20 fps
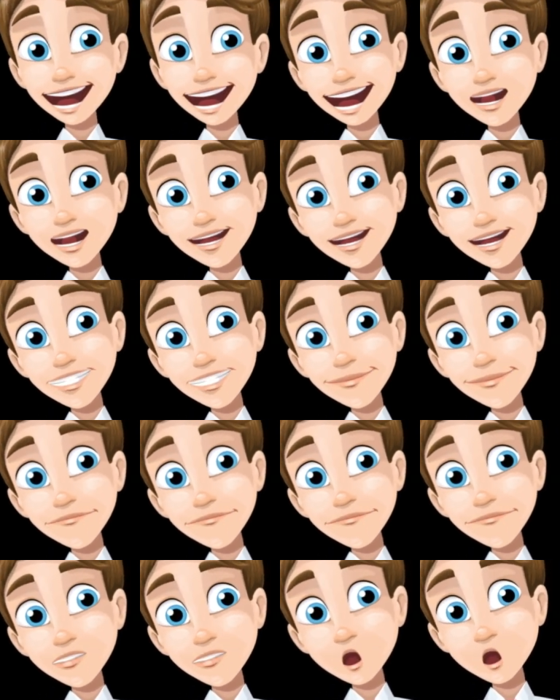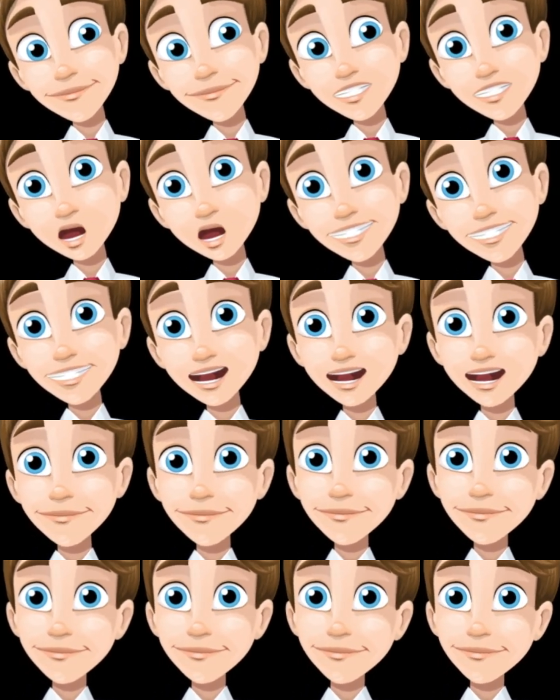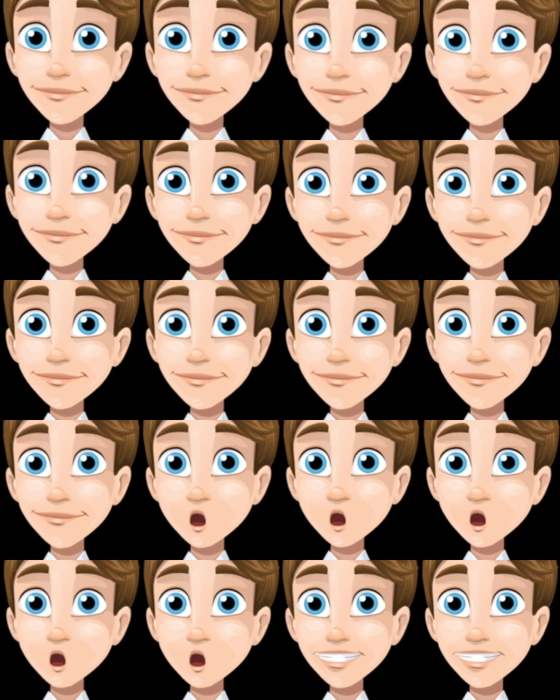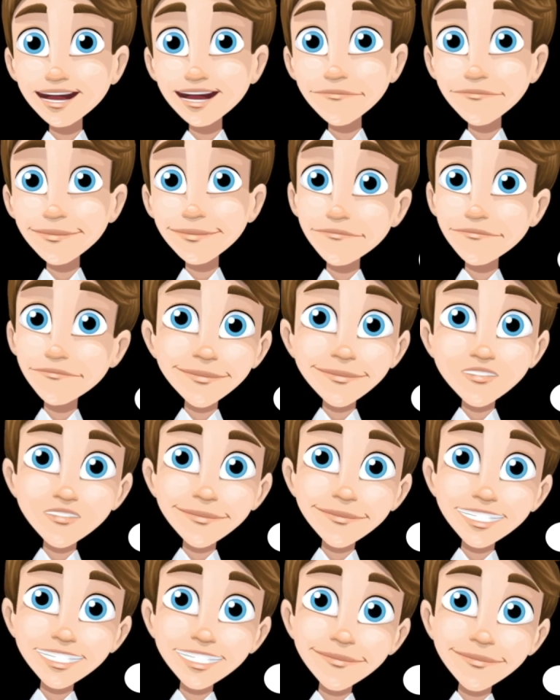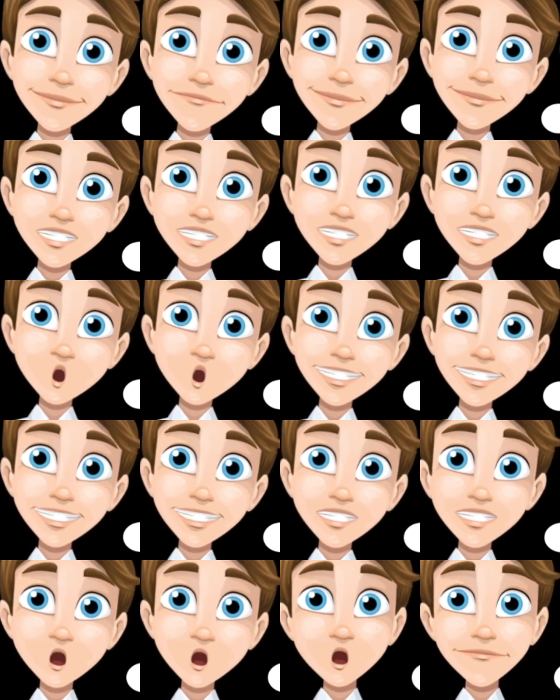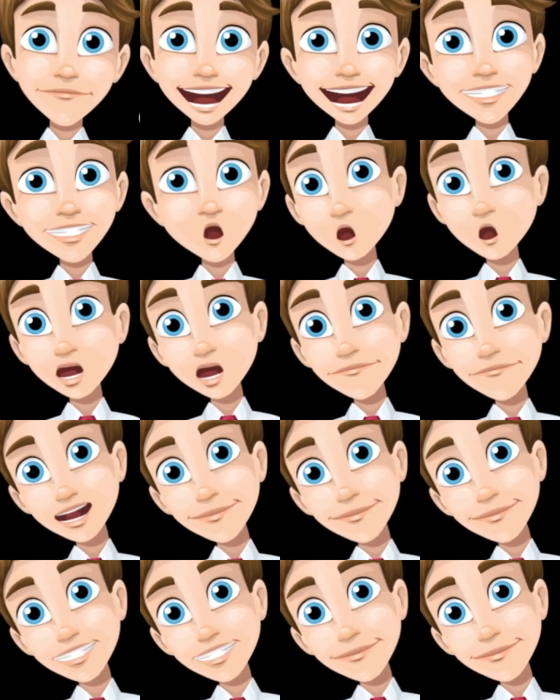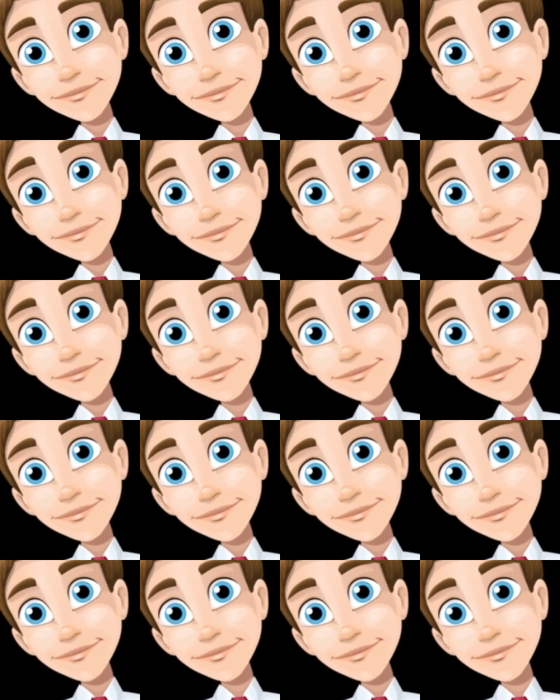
talents, interests, and abilities. God gave us different gifts so we can show others that we love them.